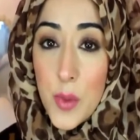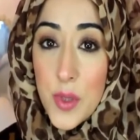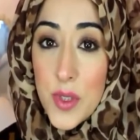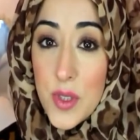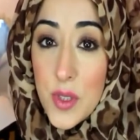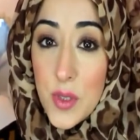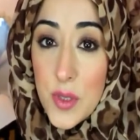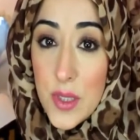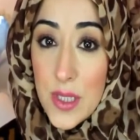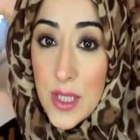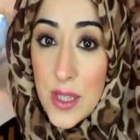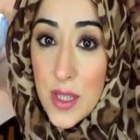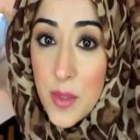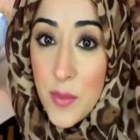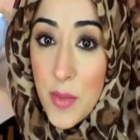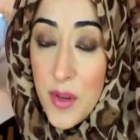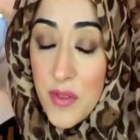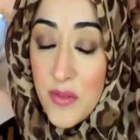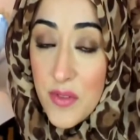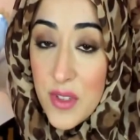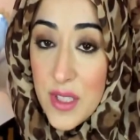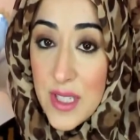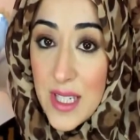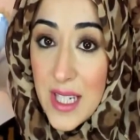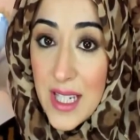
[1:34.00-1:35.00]
I was using
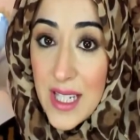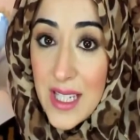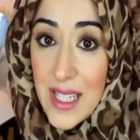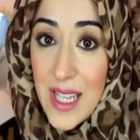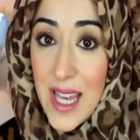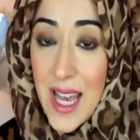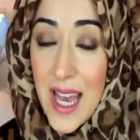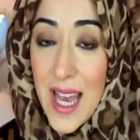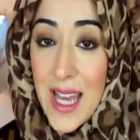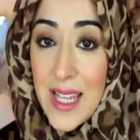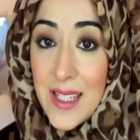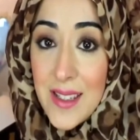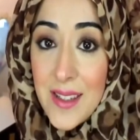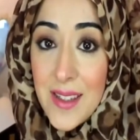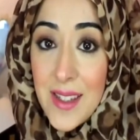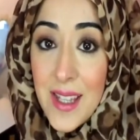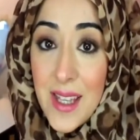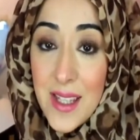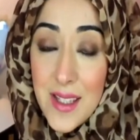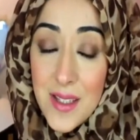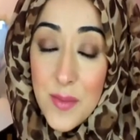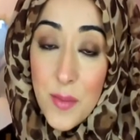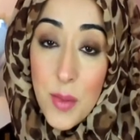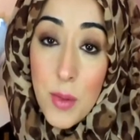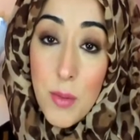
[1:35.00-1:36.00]
them every day, and
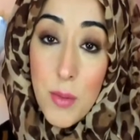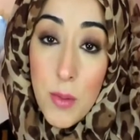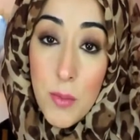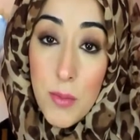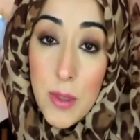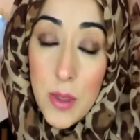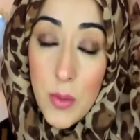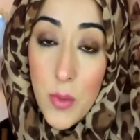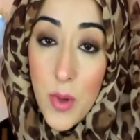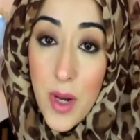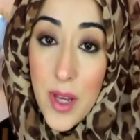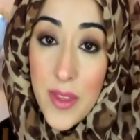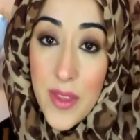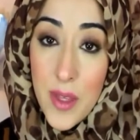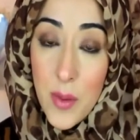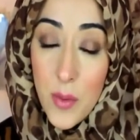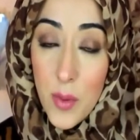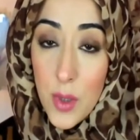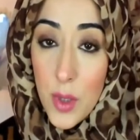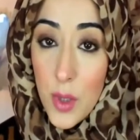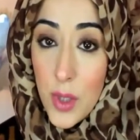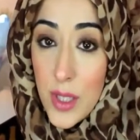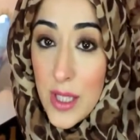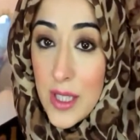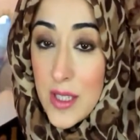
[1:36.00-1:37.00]
that's probably why they
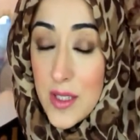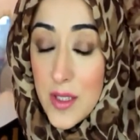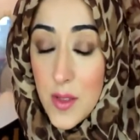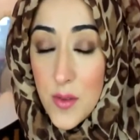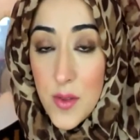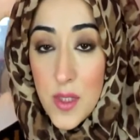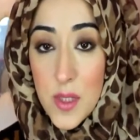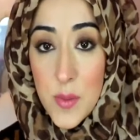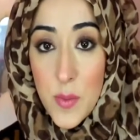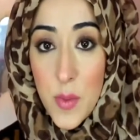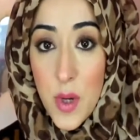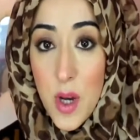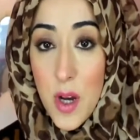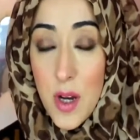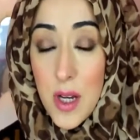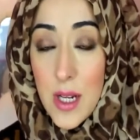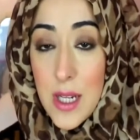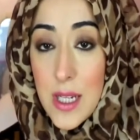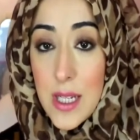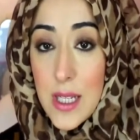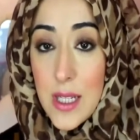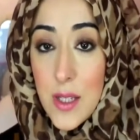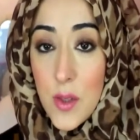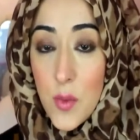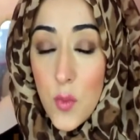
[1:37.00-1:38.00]
were looking so
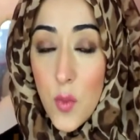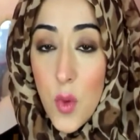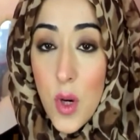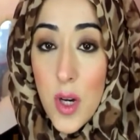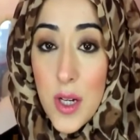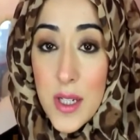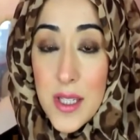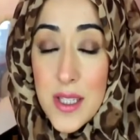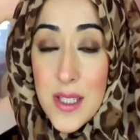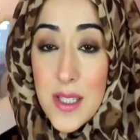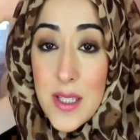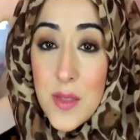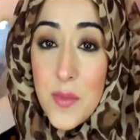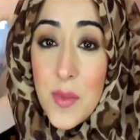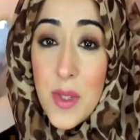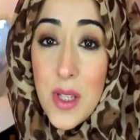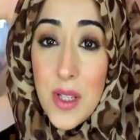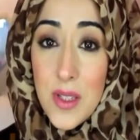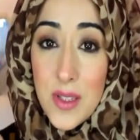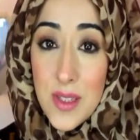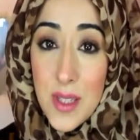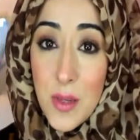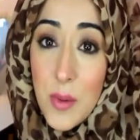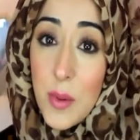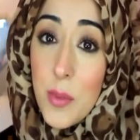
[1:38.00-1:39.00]
sparkly and white, is
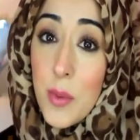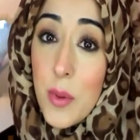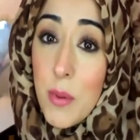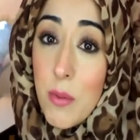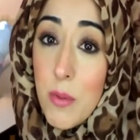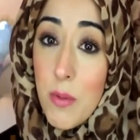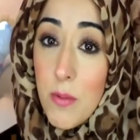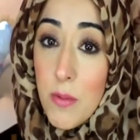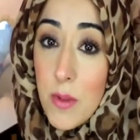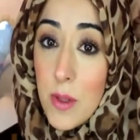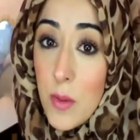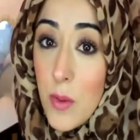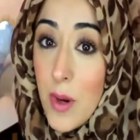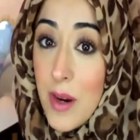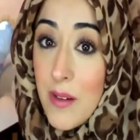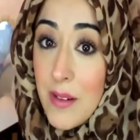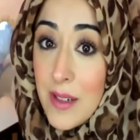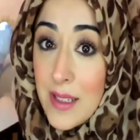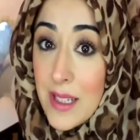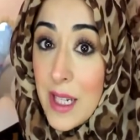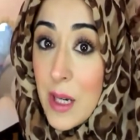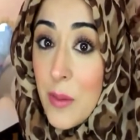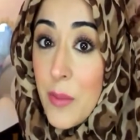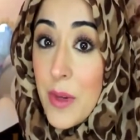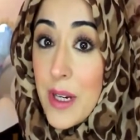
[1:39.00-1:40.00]
because they were probably
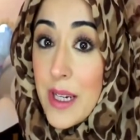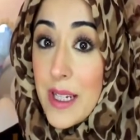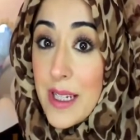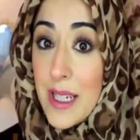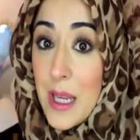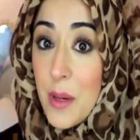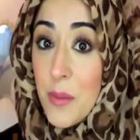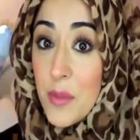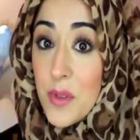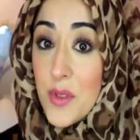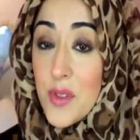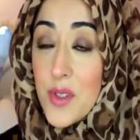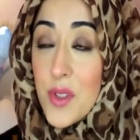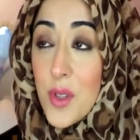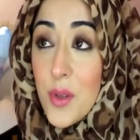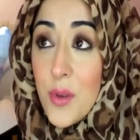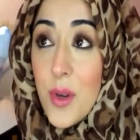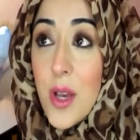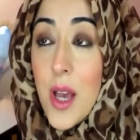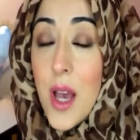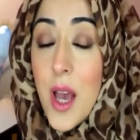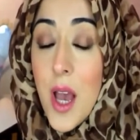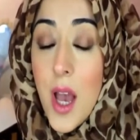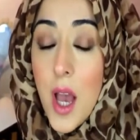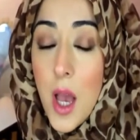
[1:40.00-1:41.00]
wearing down my enamel.
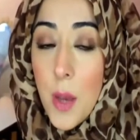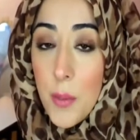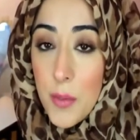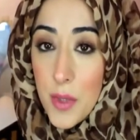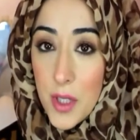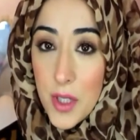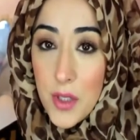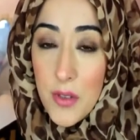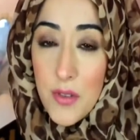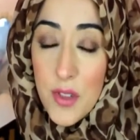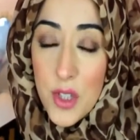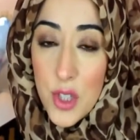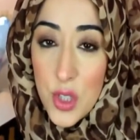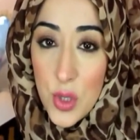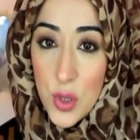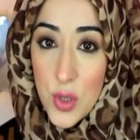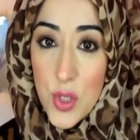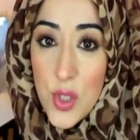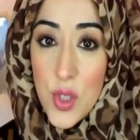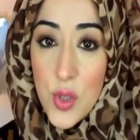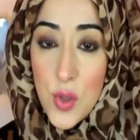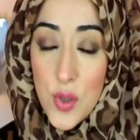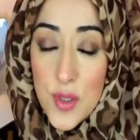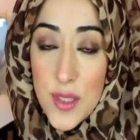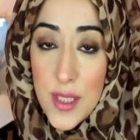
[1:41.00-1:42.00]
So I'm going to
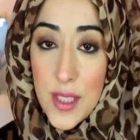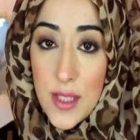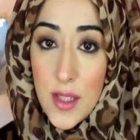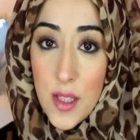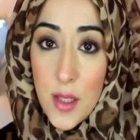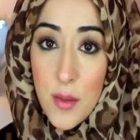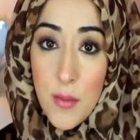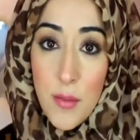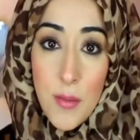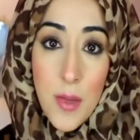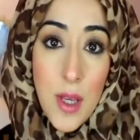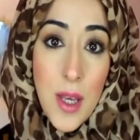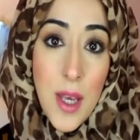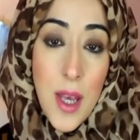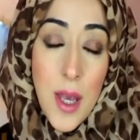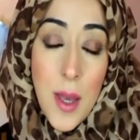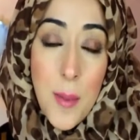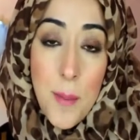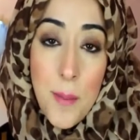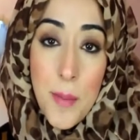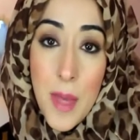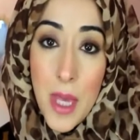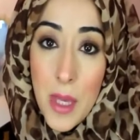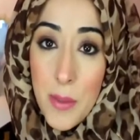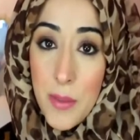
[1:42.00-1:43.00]
reduce using them
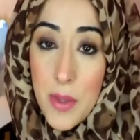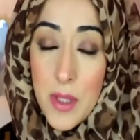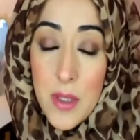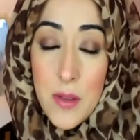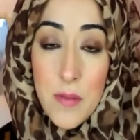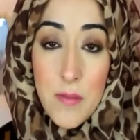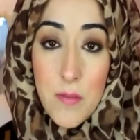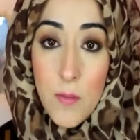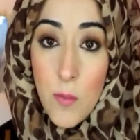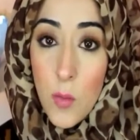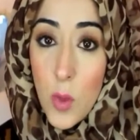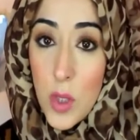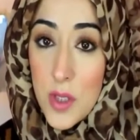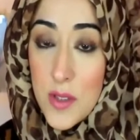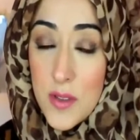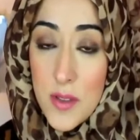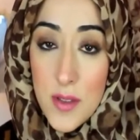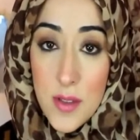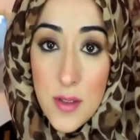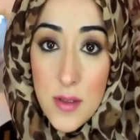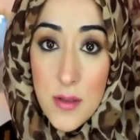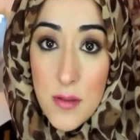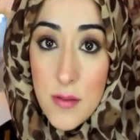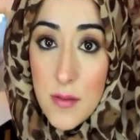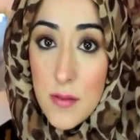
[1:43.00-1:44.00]
maybe
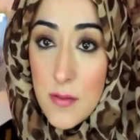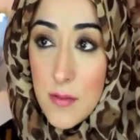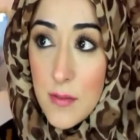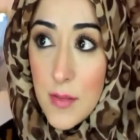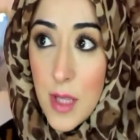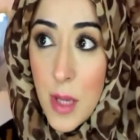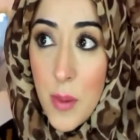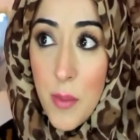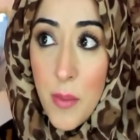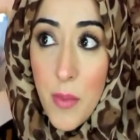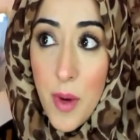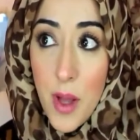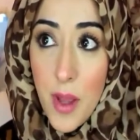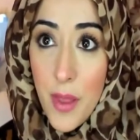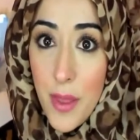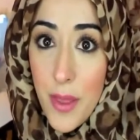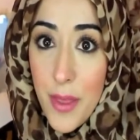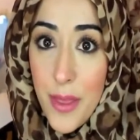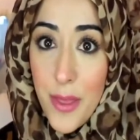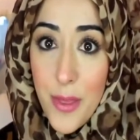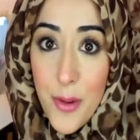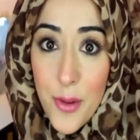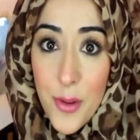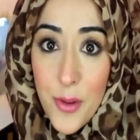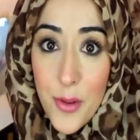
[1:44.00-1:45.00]
once a
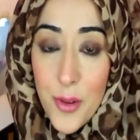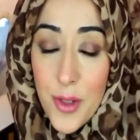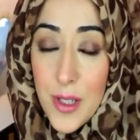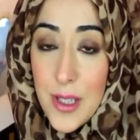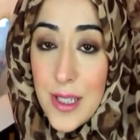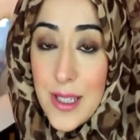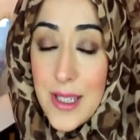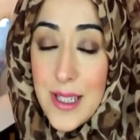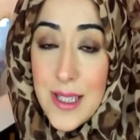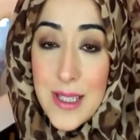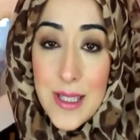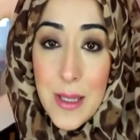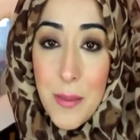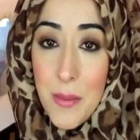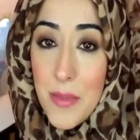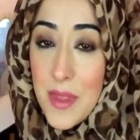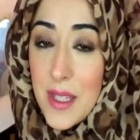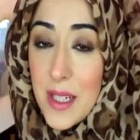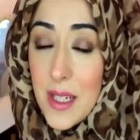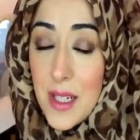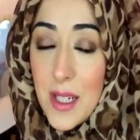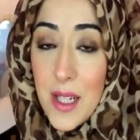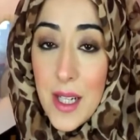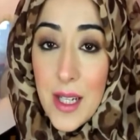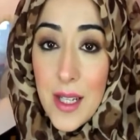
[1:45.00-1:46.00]
month or
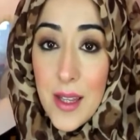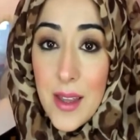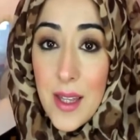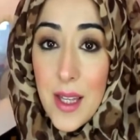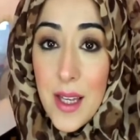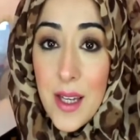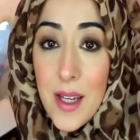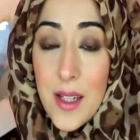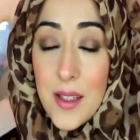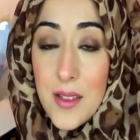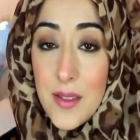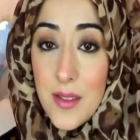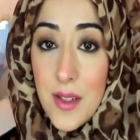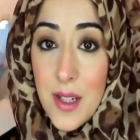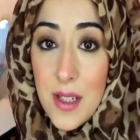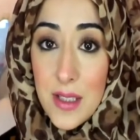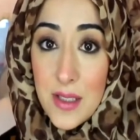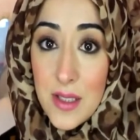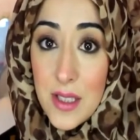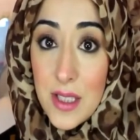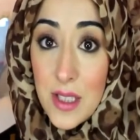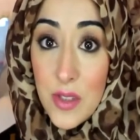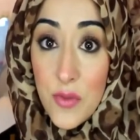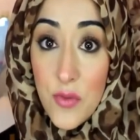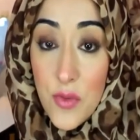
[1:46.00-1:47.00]
something like that.
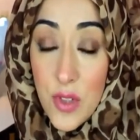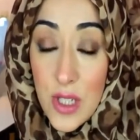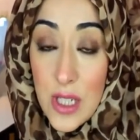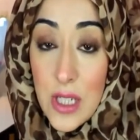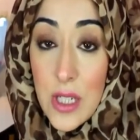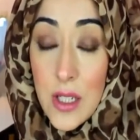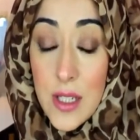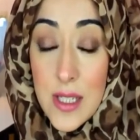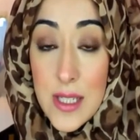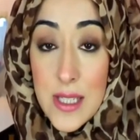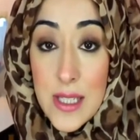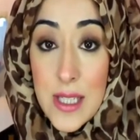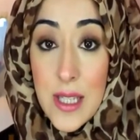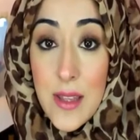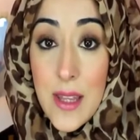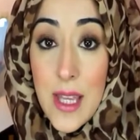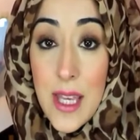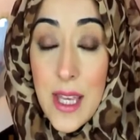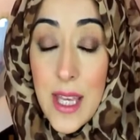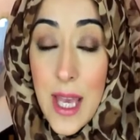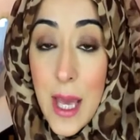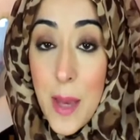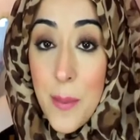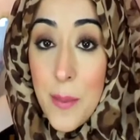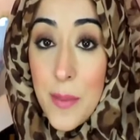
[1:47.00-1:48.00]
I didn't realise that
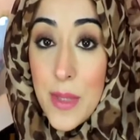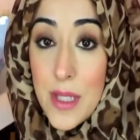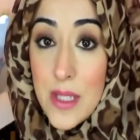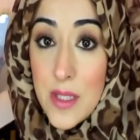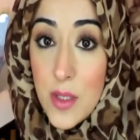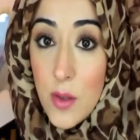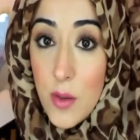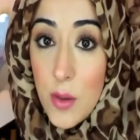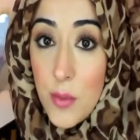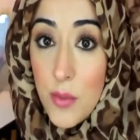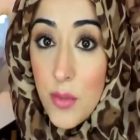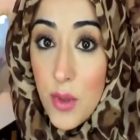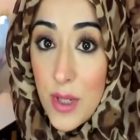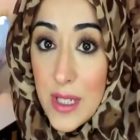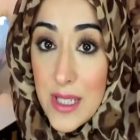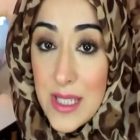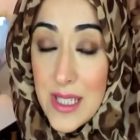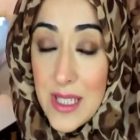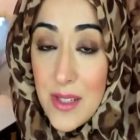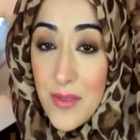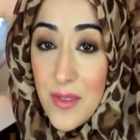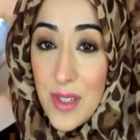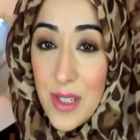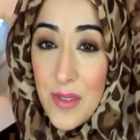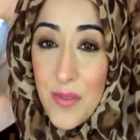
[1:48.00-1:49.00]
they can be so
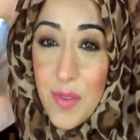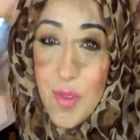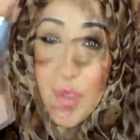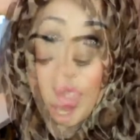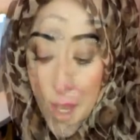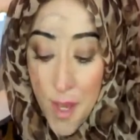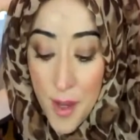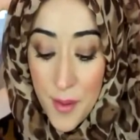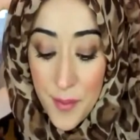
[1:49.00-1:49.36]
abrasive.